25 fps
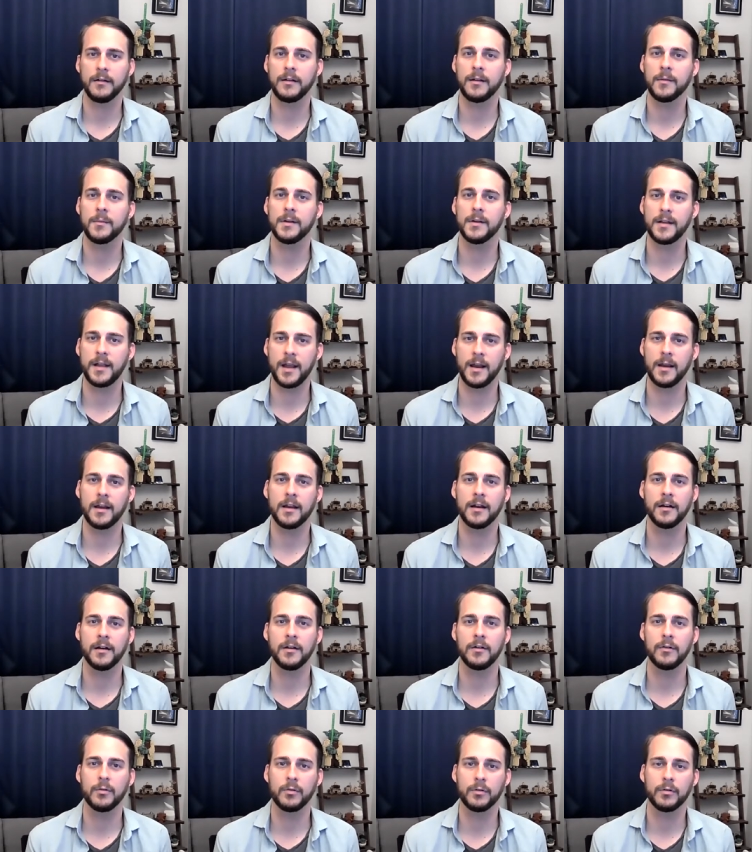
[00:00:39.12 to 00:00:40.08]
can be taken
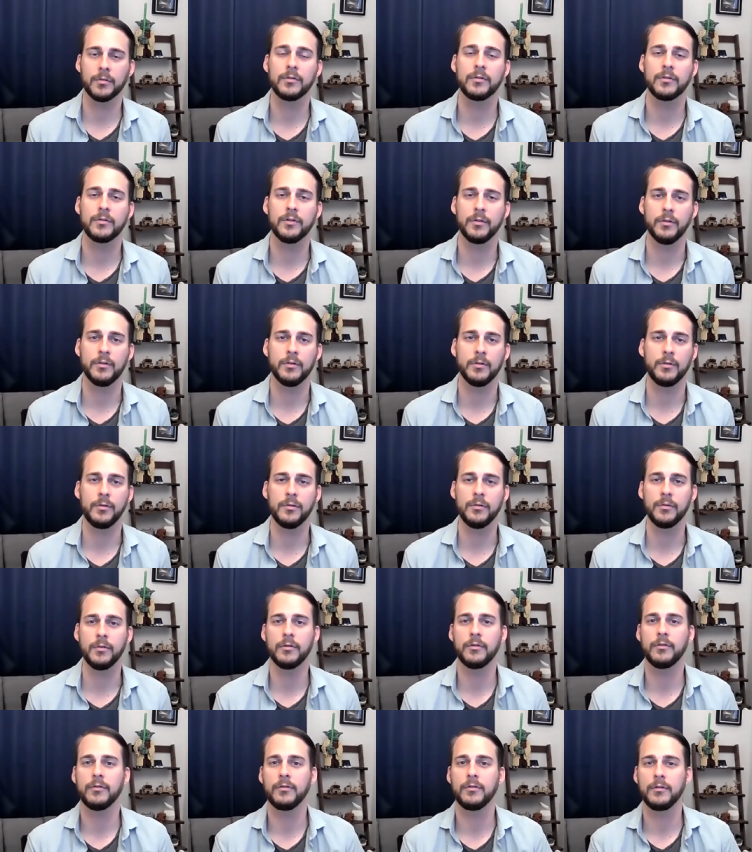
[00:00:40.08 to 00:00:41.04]
in order
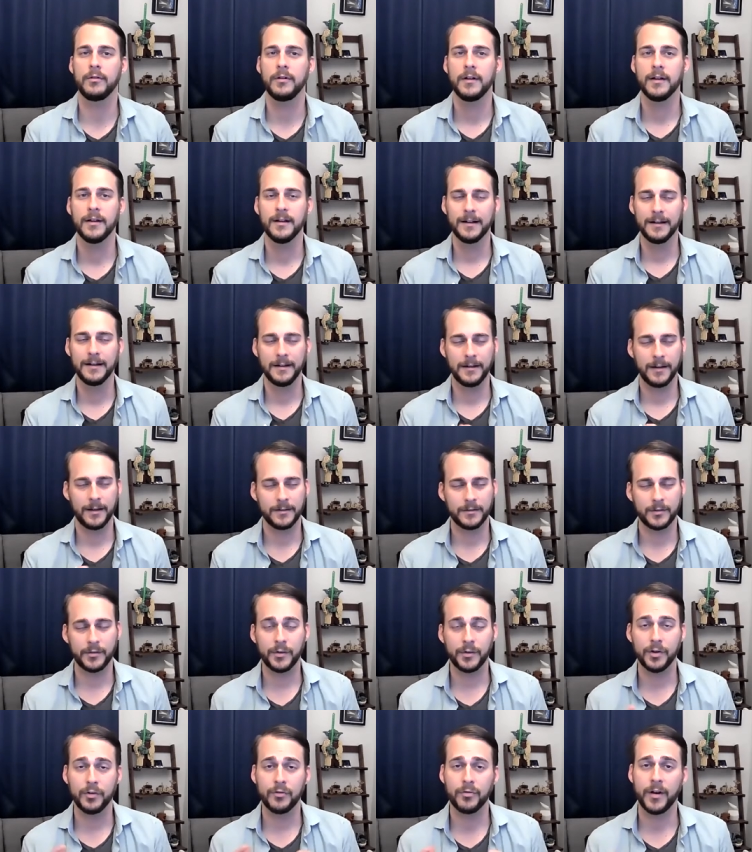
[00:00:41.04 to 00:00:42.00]
to not
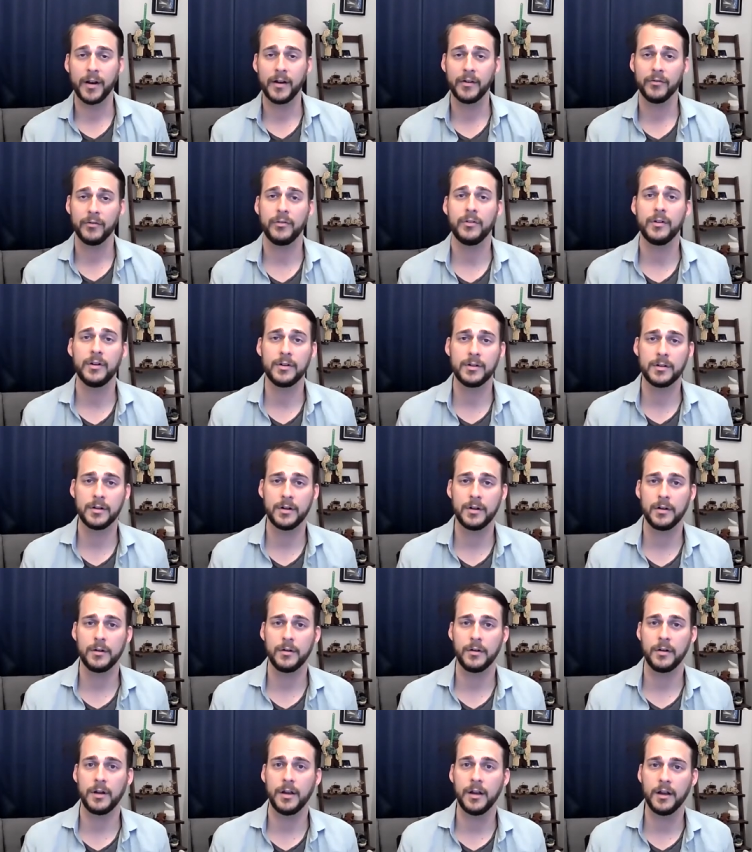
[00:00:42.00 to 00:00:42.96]
necessarily
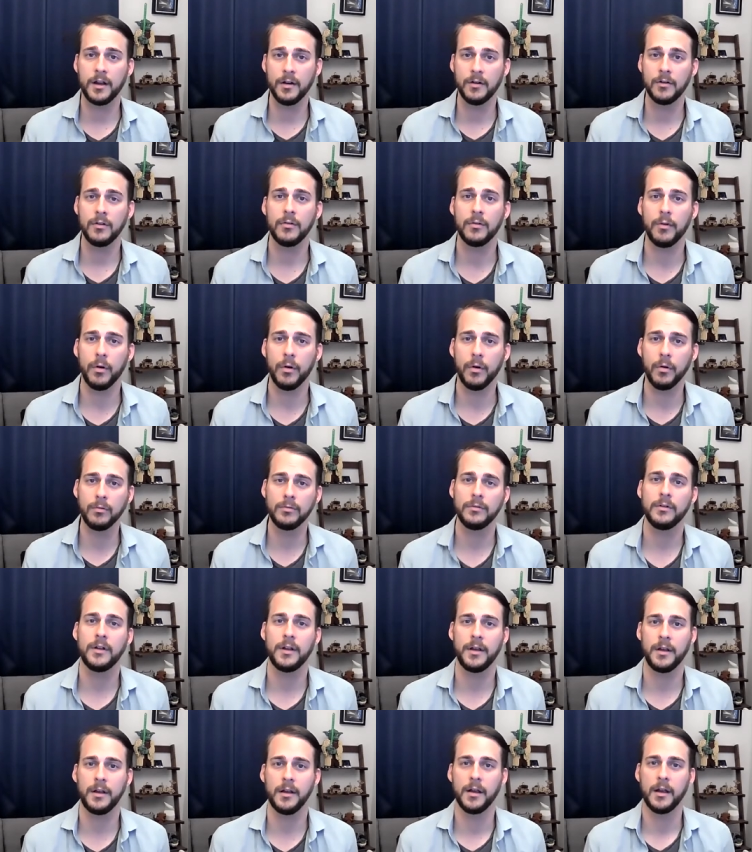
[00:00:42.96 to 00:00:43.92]
transition into
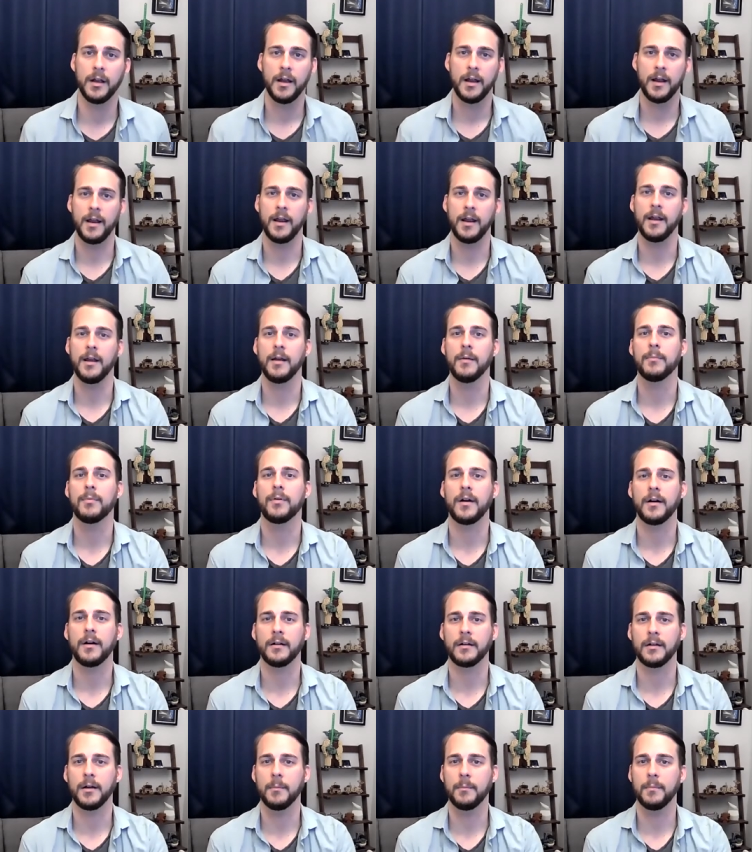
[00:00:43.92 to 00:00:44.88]
only a
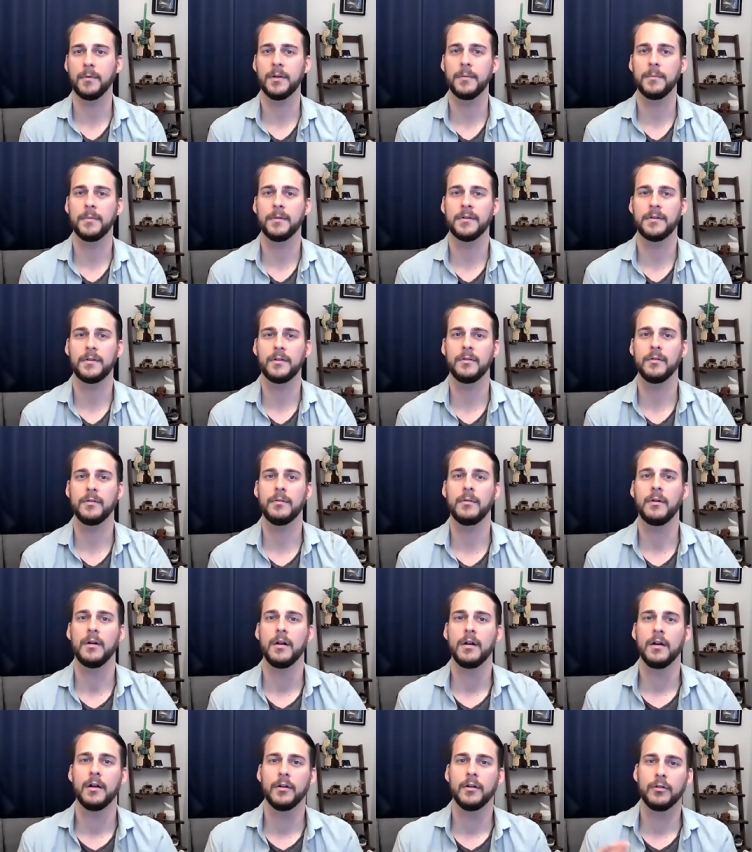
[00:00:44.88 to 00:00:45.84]
product company, but
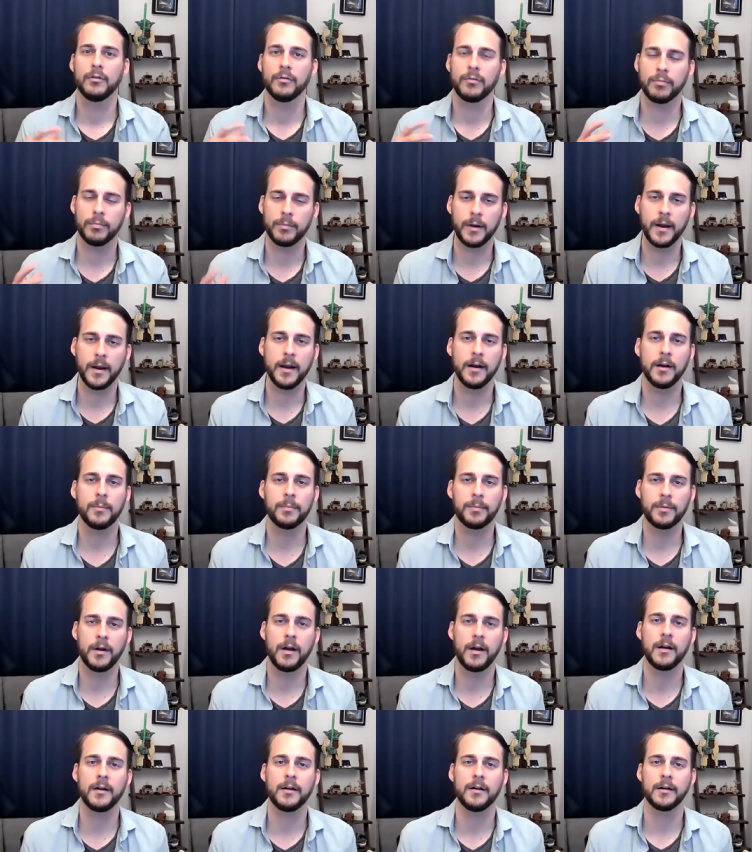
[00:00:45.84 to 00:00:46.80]
to create a
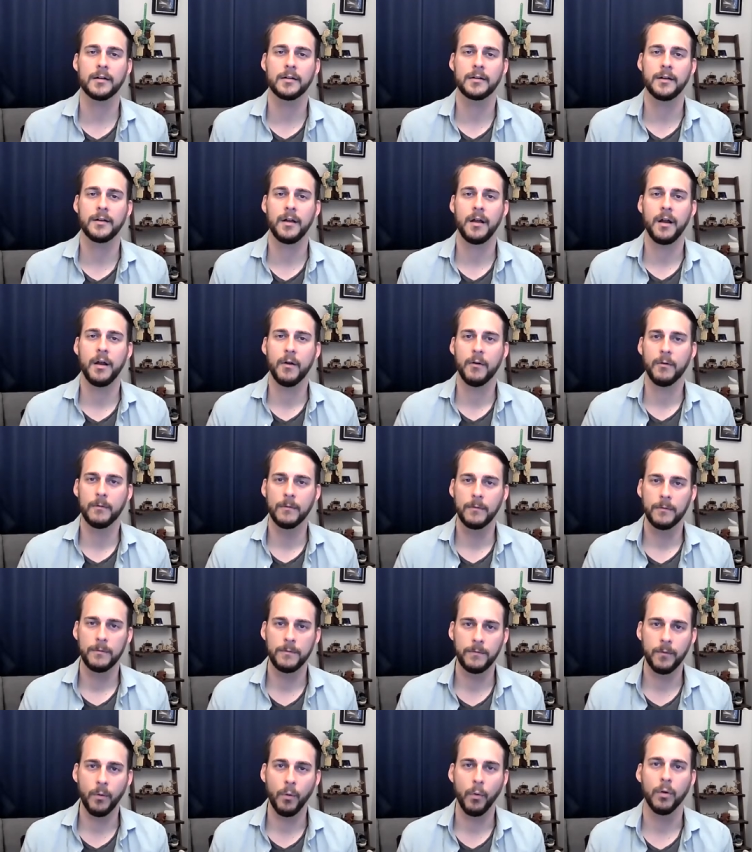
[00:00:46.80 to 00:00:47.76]
product
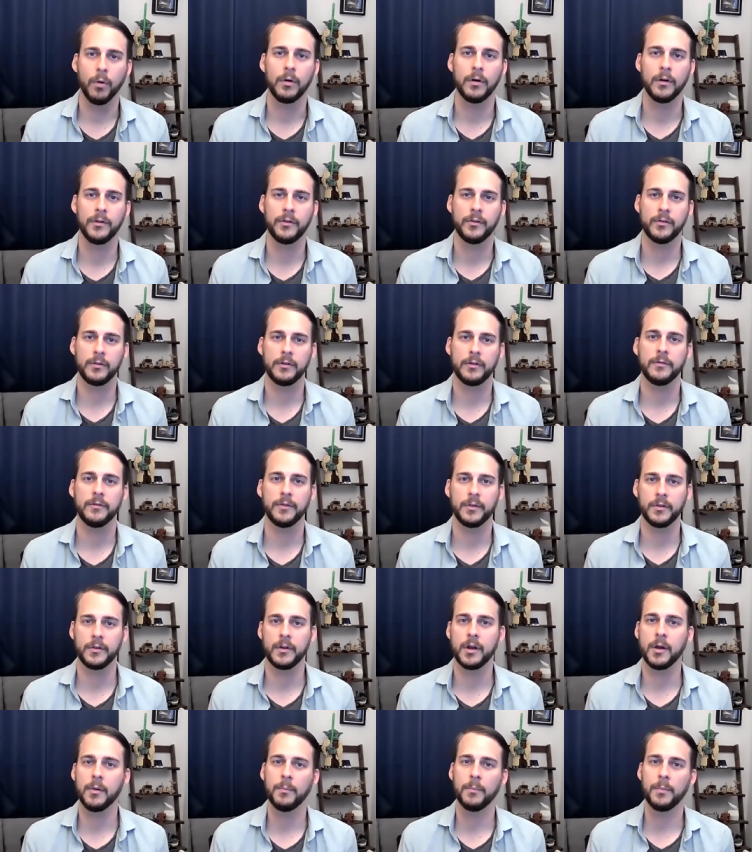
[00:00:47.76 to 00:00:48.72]
for a
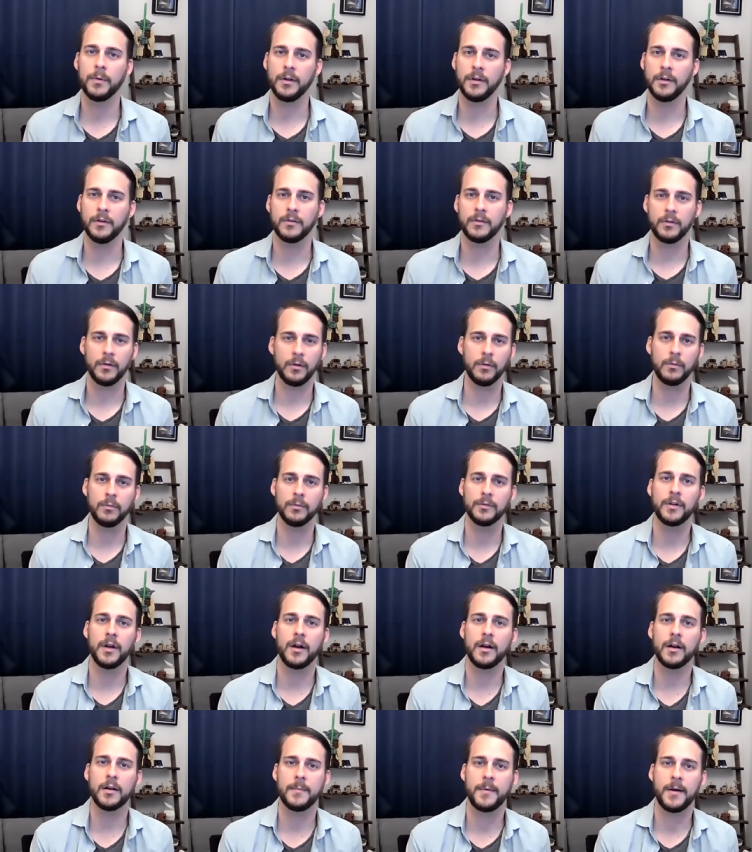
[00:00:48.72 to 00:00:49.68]
service company. So we'll
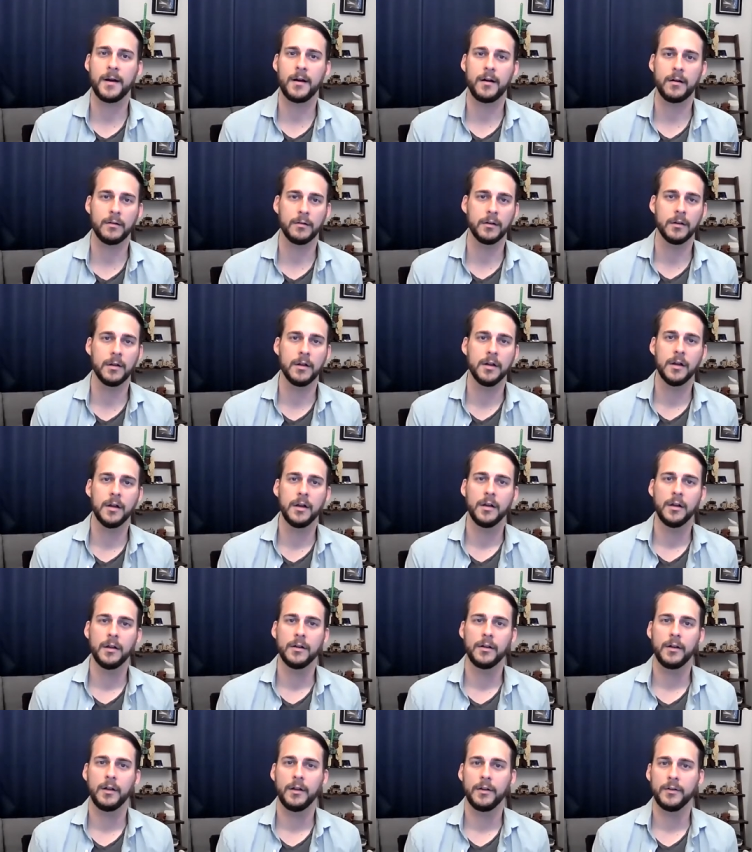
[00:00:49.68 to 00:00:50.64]
talk about
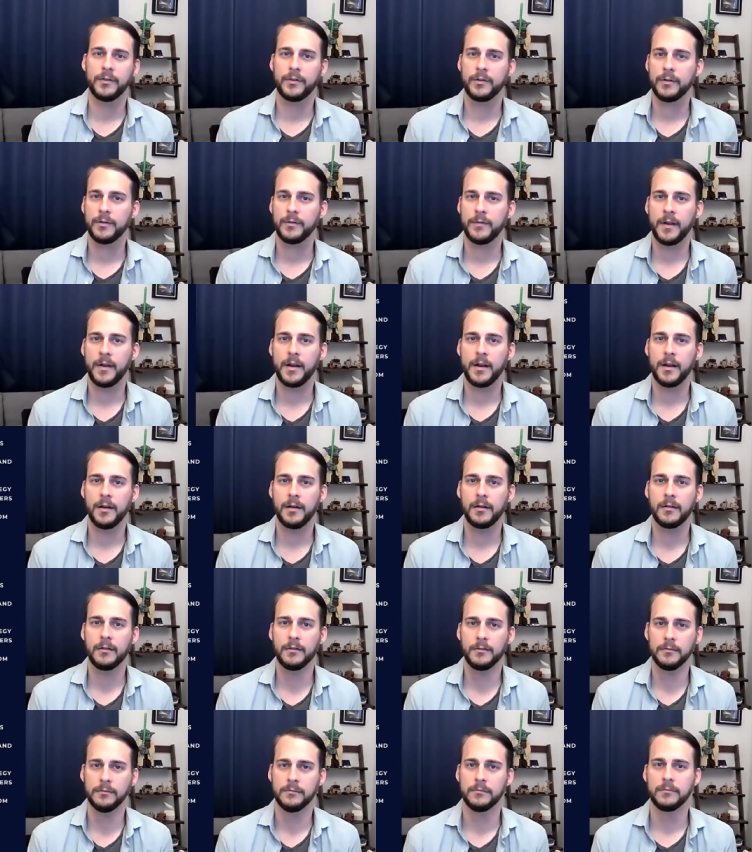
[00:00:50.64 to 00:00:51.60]

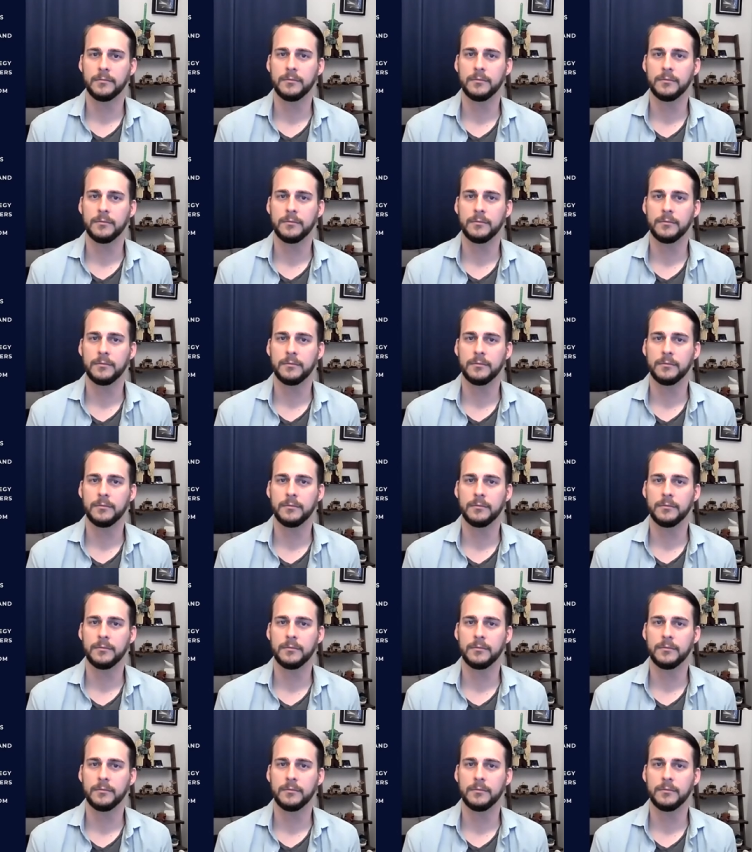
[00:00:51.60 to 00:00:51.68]
surveying